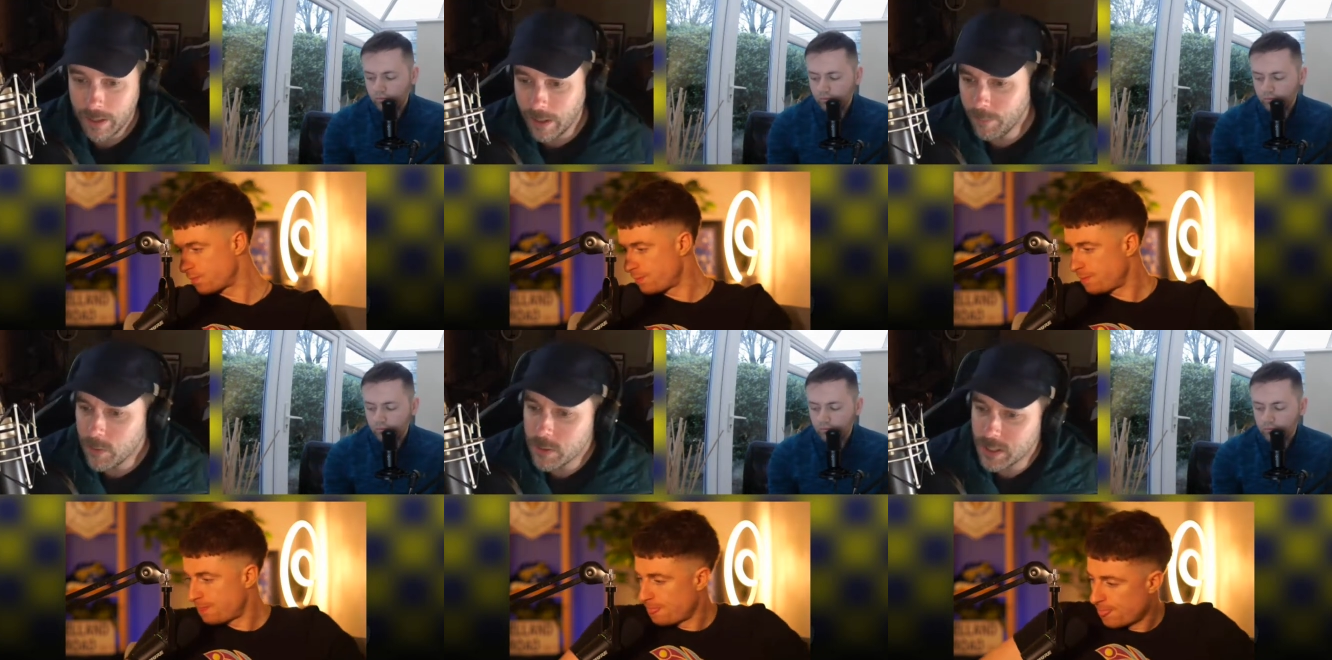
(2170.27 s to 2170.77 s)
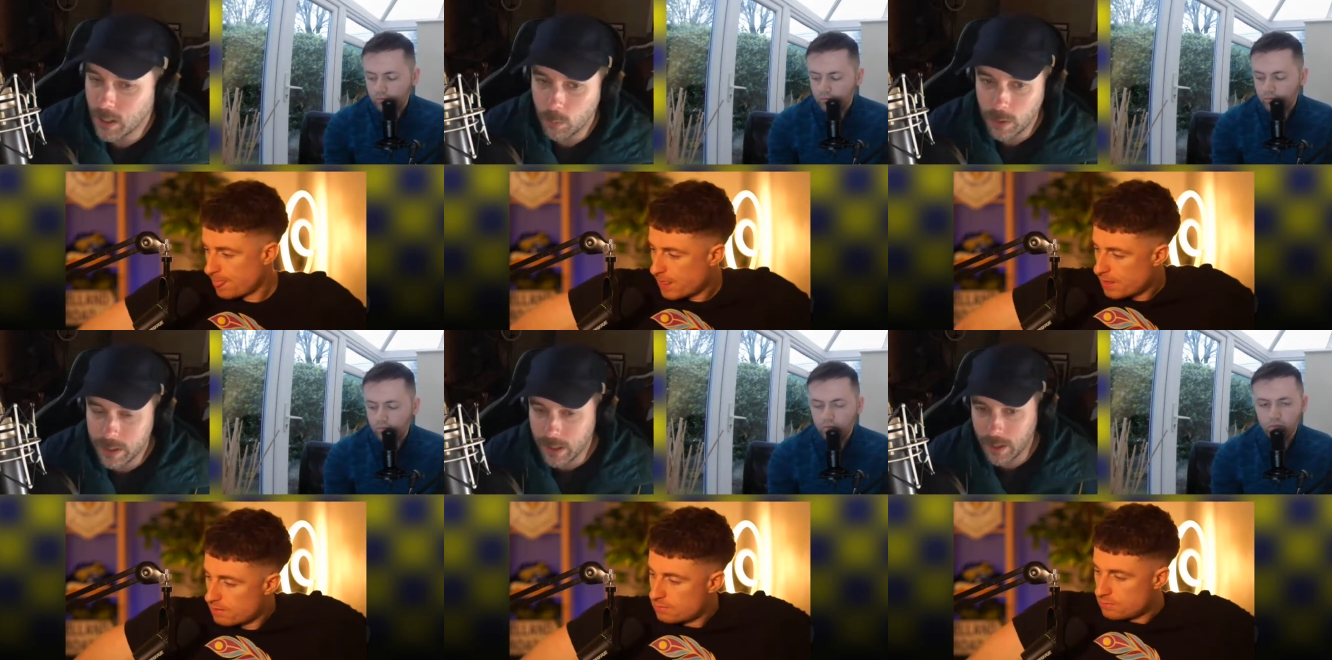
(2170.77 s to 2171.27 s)
Speaker 1: if you start
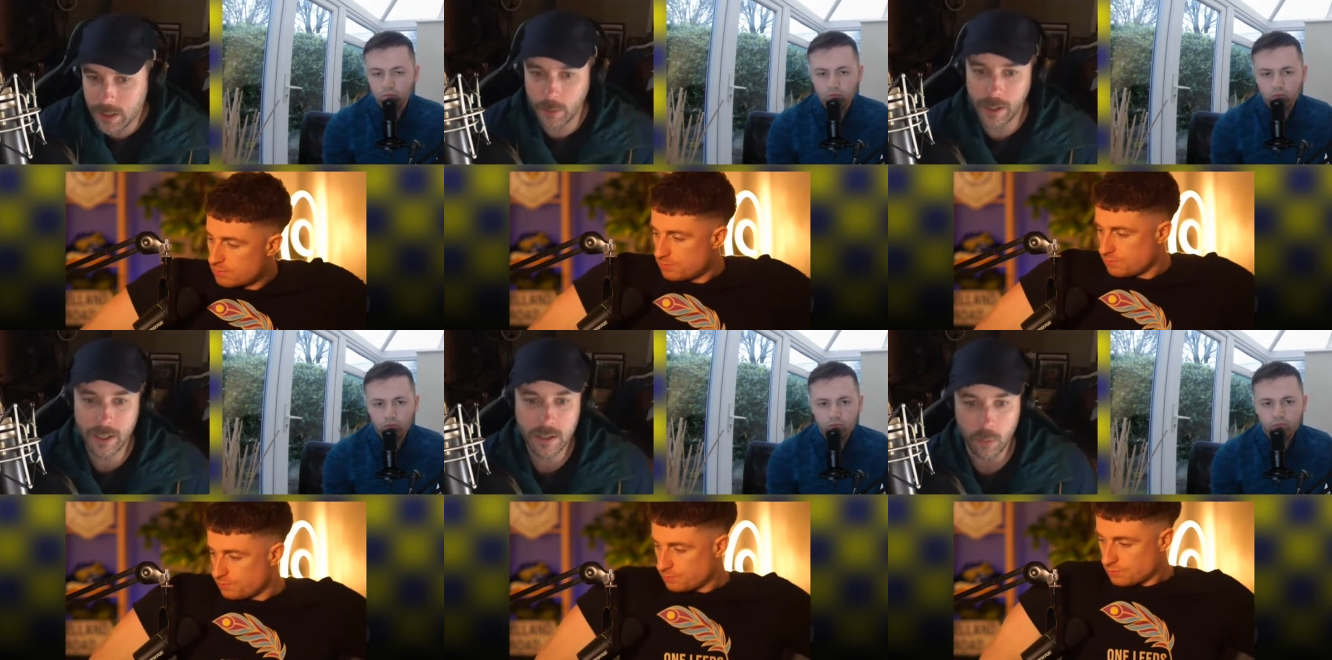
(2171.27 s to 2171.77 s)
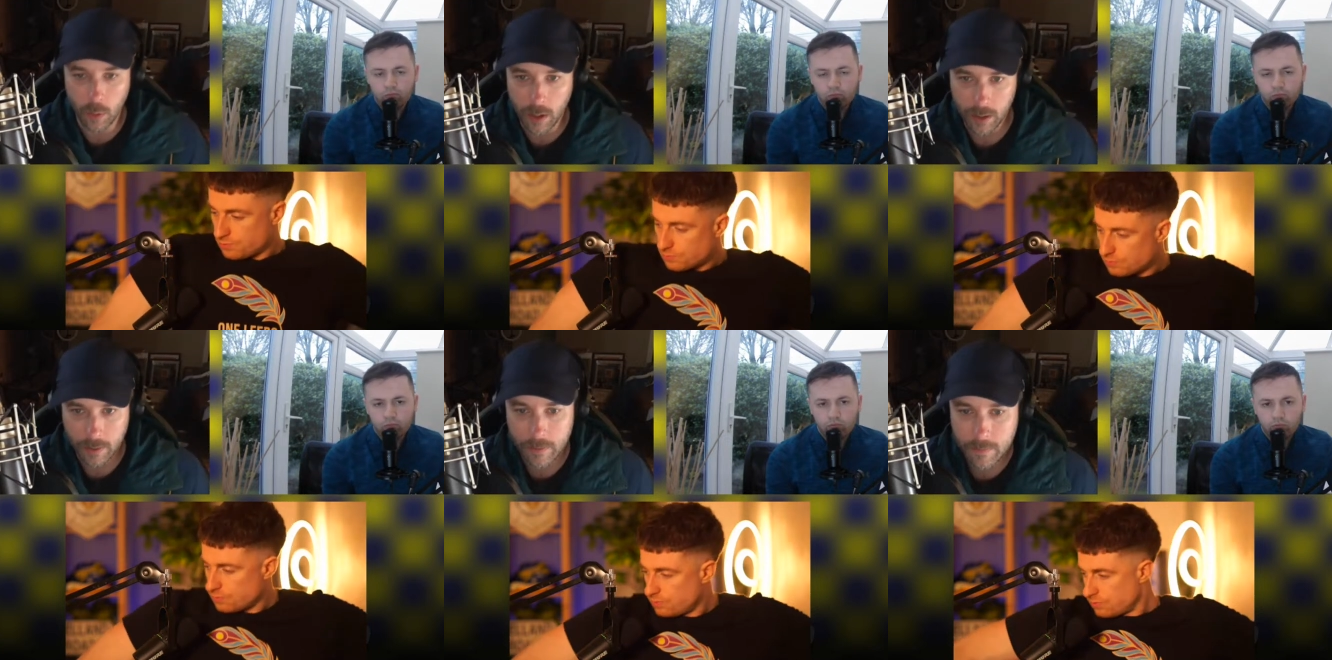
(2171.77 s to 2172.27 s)
Willie Gnonto and it doesn't
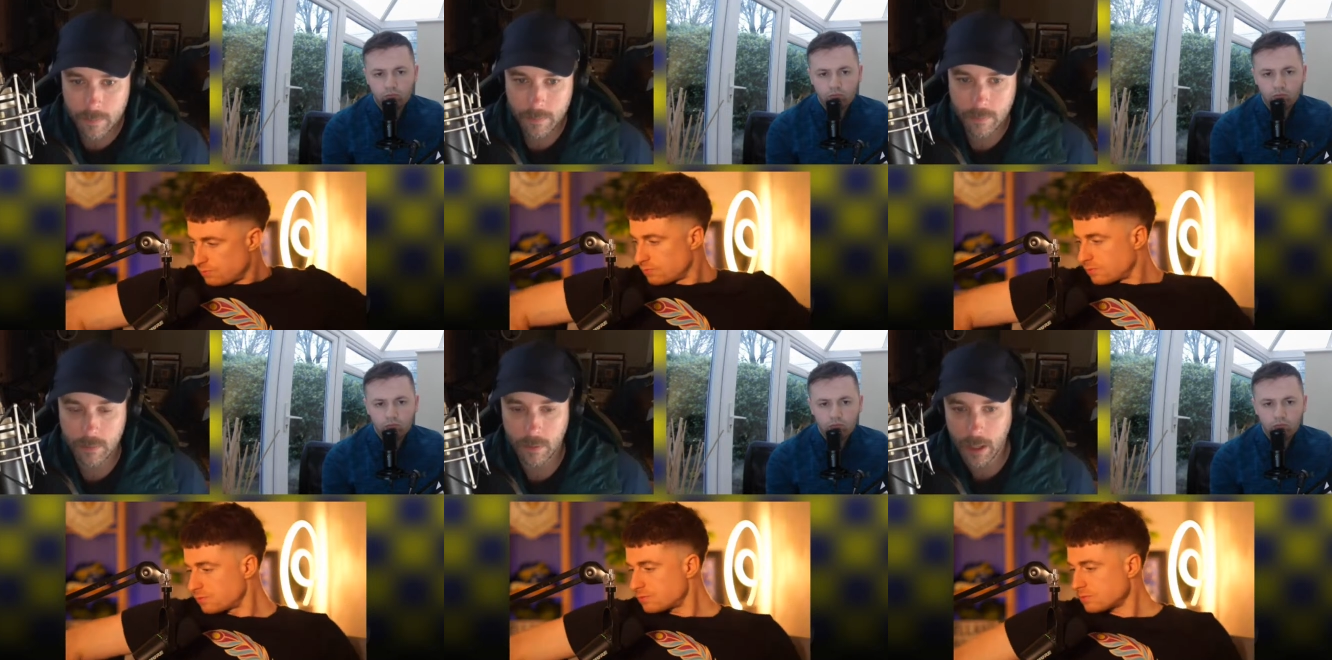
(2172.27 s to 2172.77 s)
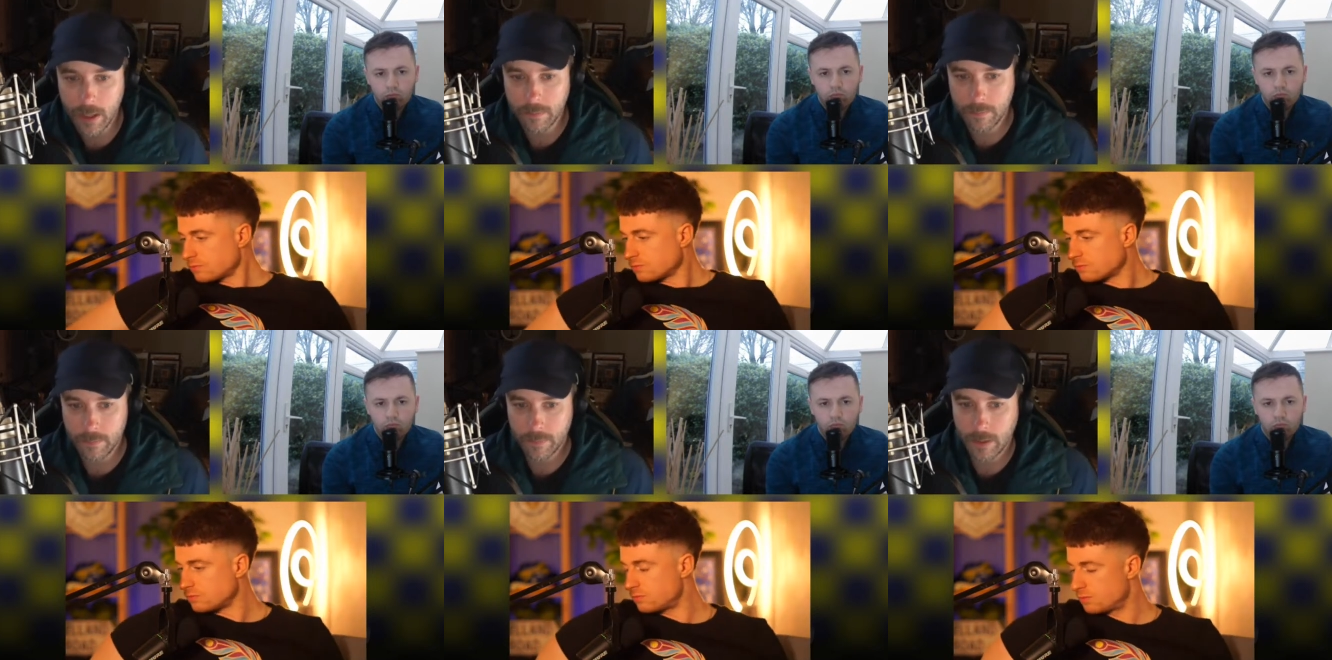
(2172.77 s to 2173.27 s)
work, right?
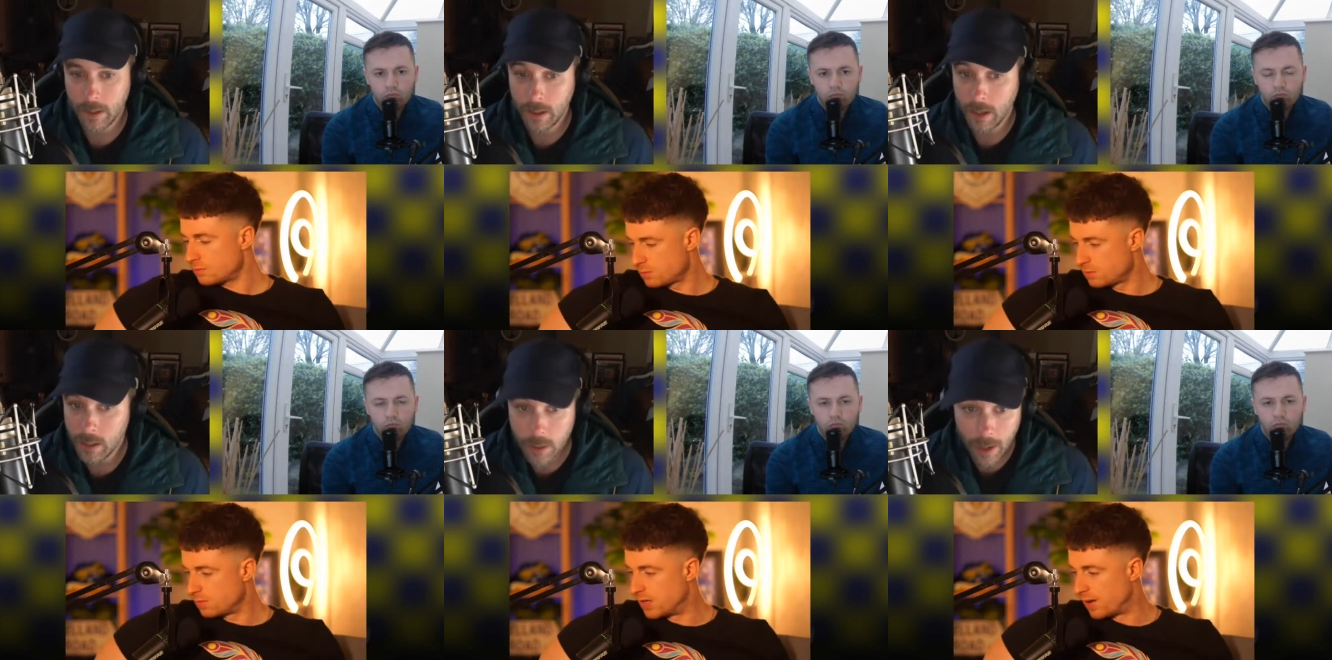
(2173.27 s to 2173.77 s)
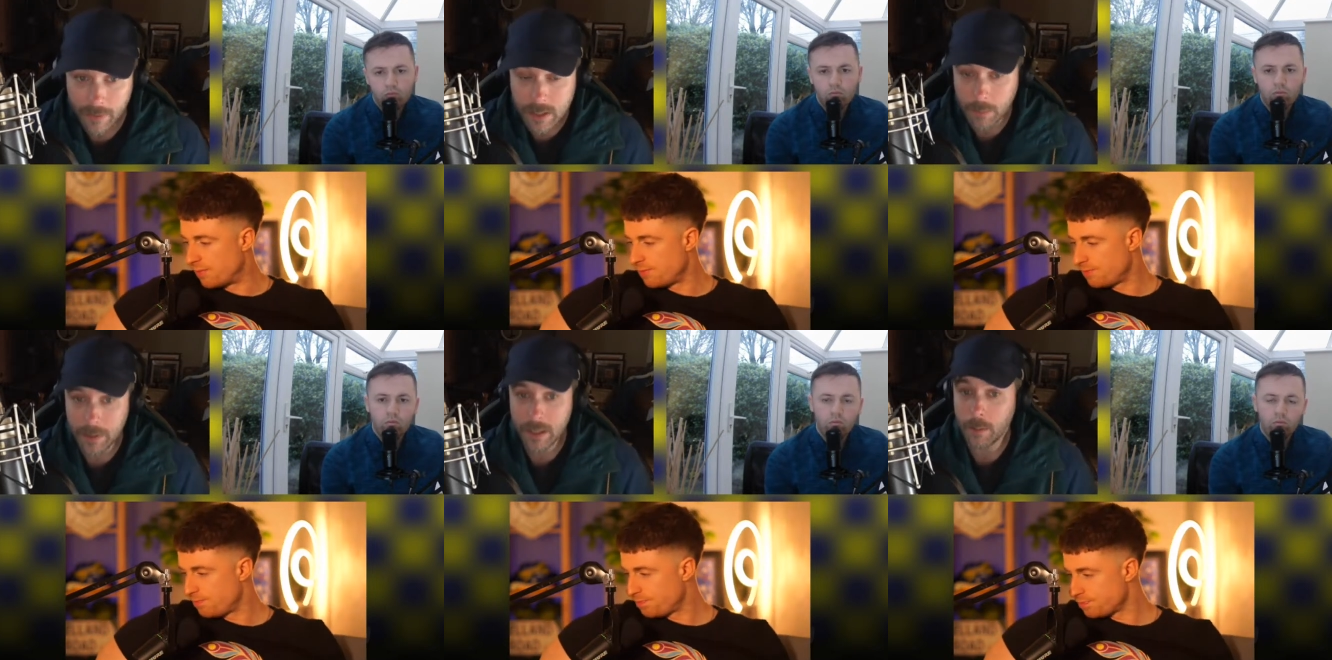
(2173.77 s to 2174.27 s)
Yeah. You have
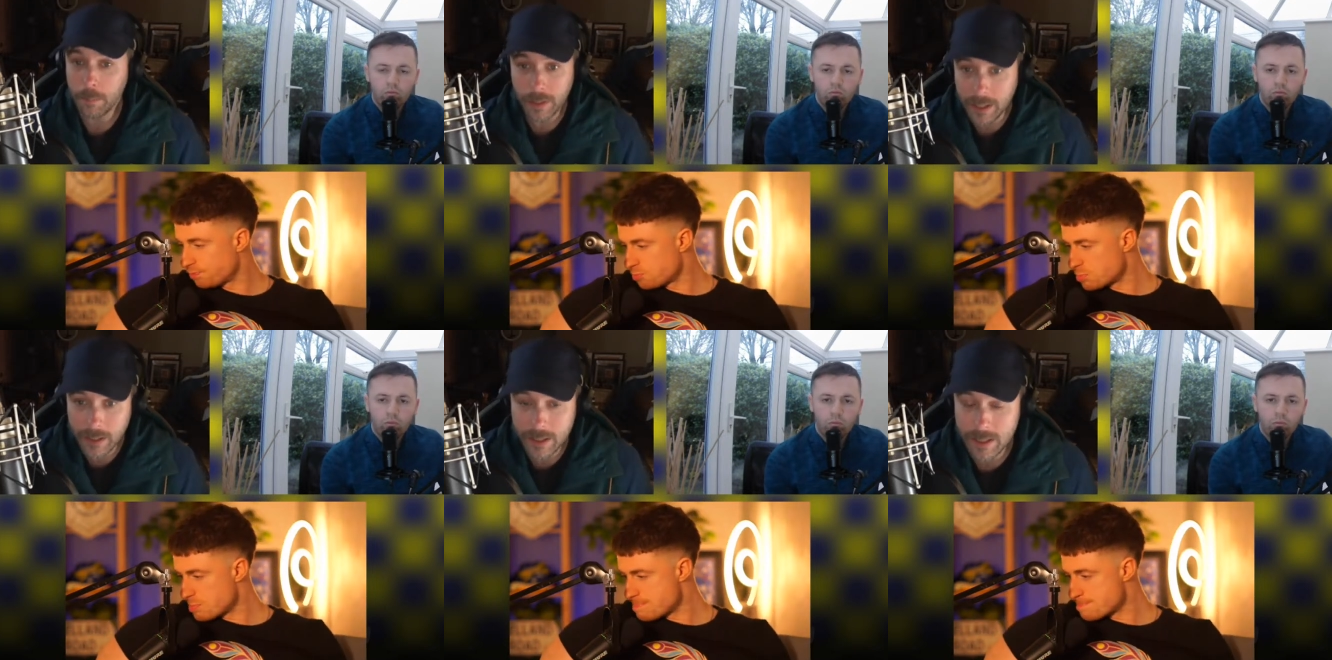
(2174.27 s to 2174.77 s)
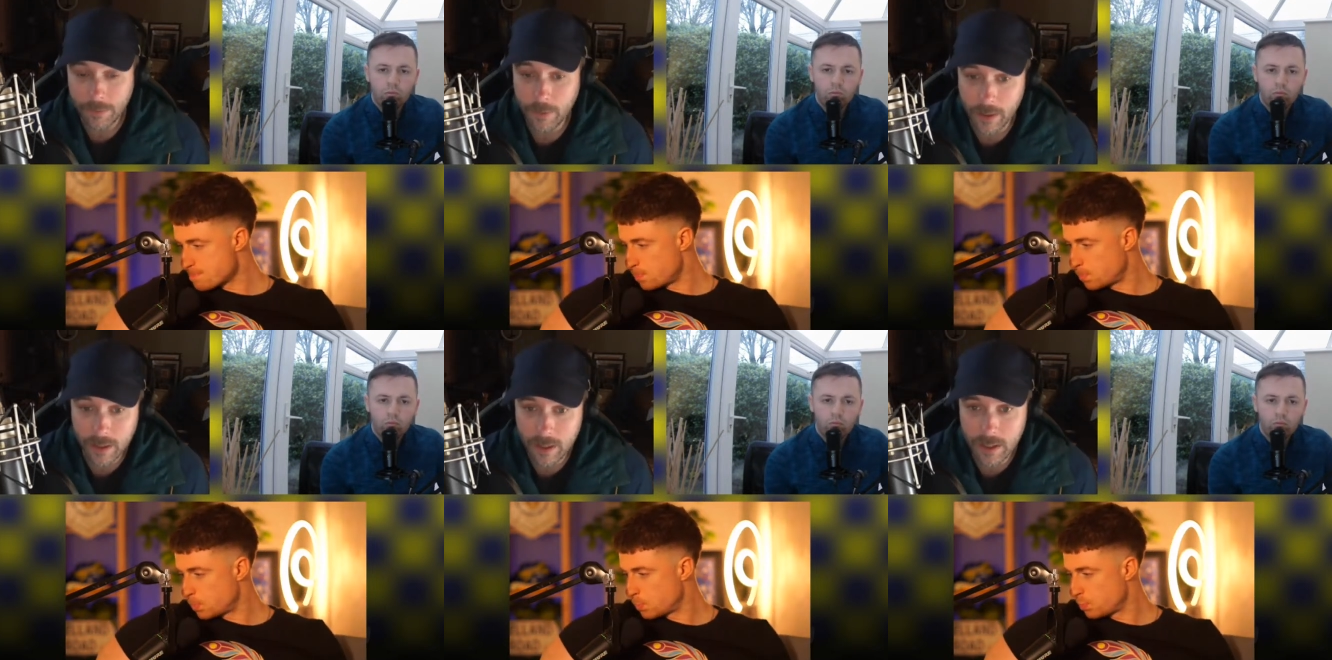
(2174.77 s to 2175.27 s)
something completely different